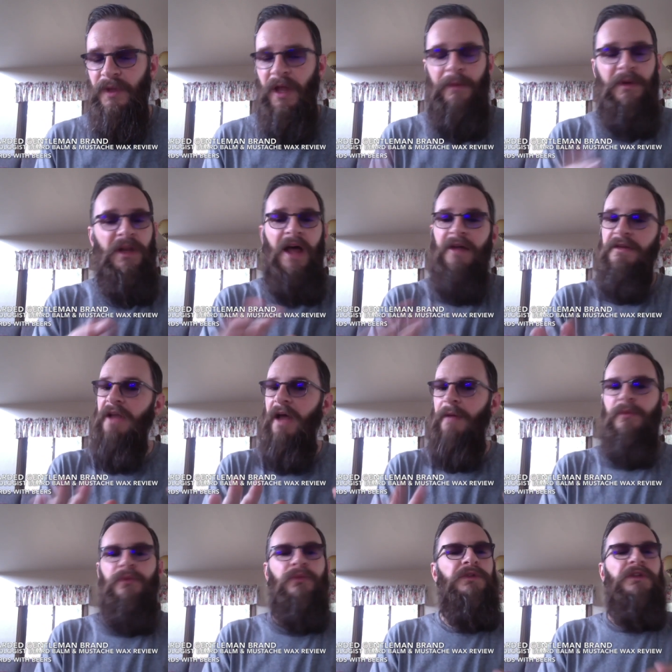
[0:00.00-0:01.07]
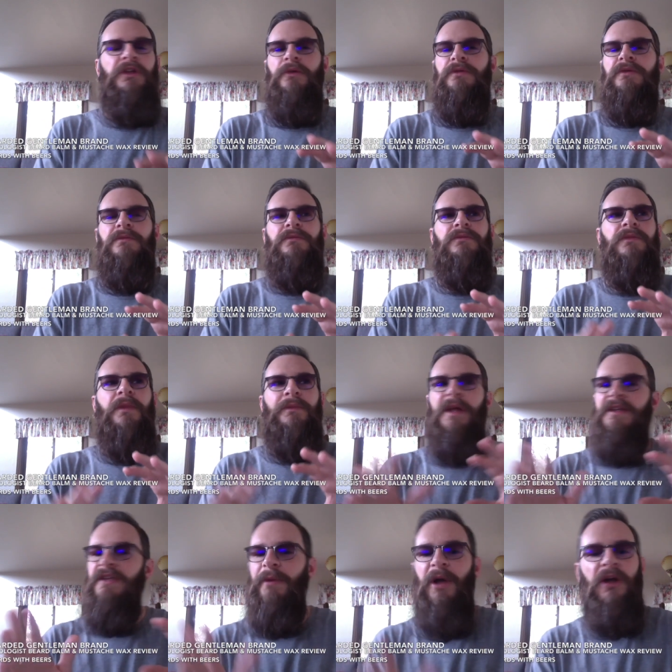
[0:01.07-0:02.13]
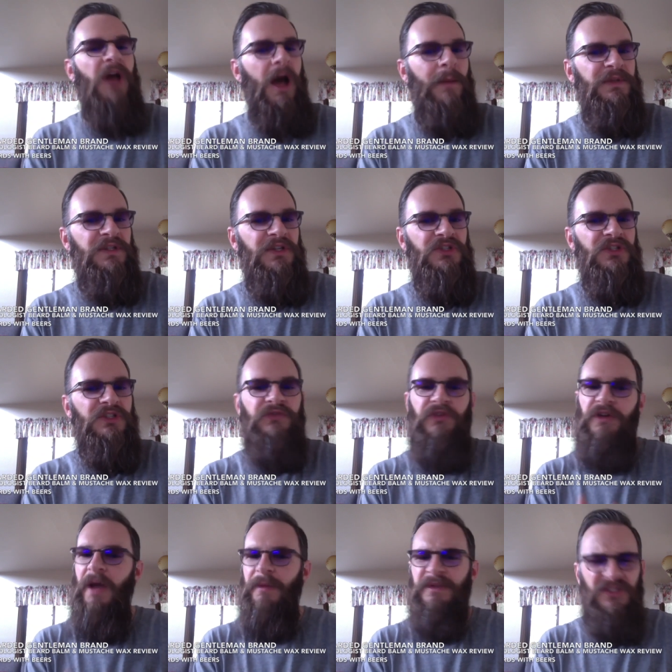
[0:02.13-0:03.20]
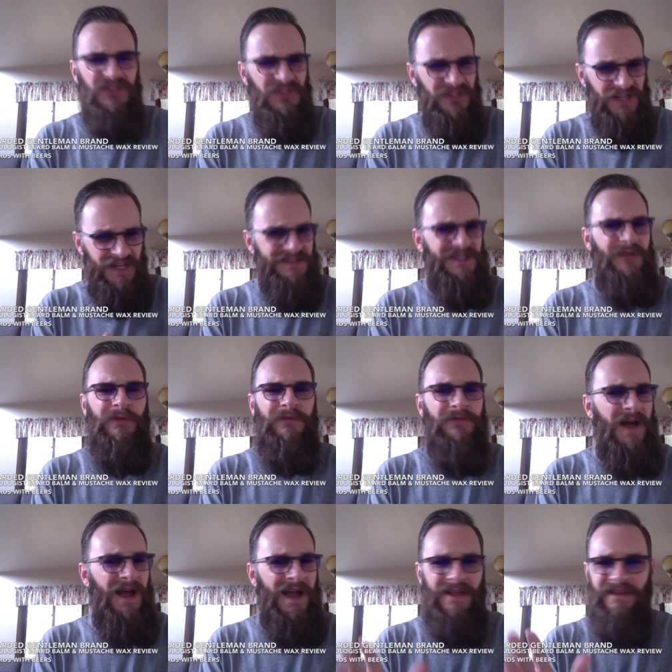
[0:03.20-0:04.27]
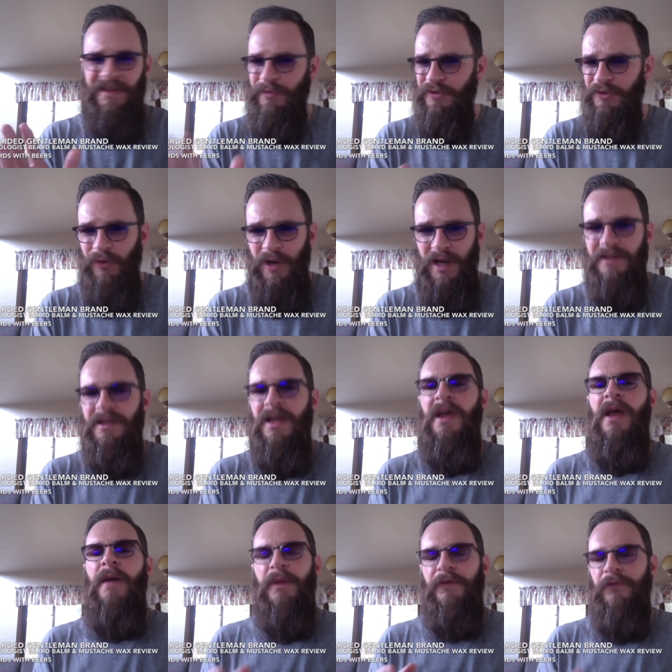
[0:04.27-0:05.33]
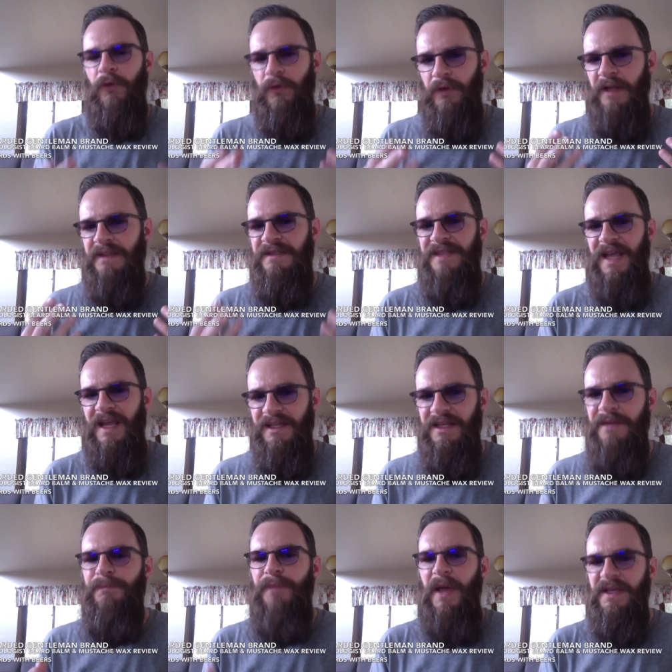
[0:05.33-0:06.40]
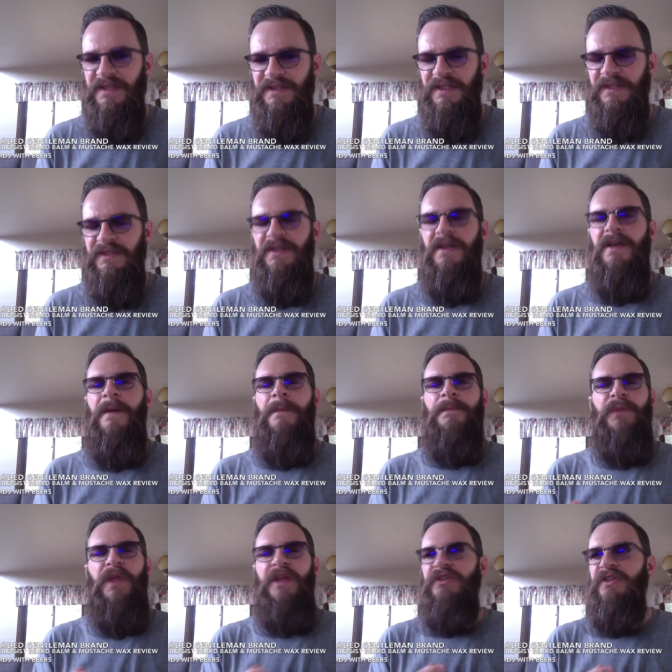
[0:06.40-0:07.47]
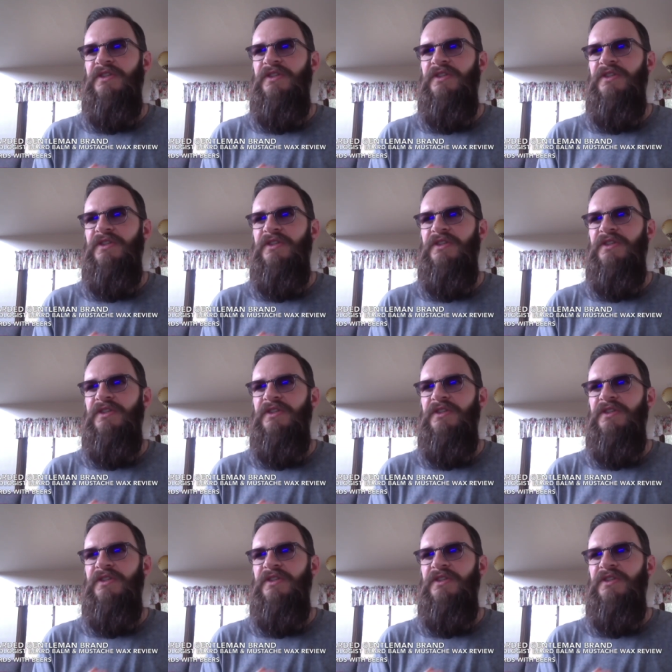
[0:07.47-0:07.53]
I mean, I'm not talking about competitions. For competition days, they were fine. That was great. But for a daily basis, it